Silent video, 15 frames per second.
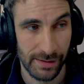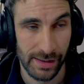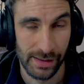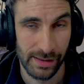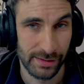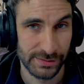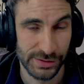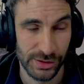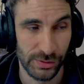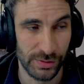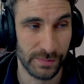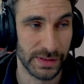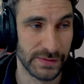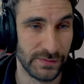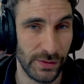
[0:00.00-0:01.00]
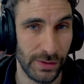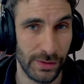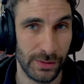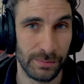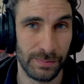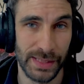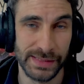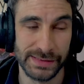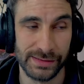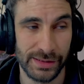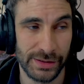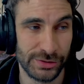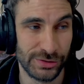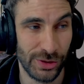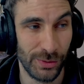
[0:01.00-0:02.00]
And I show them this photo
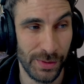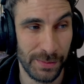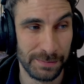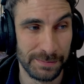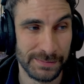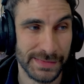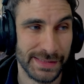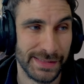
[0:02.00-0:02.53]
basically to troll them.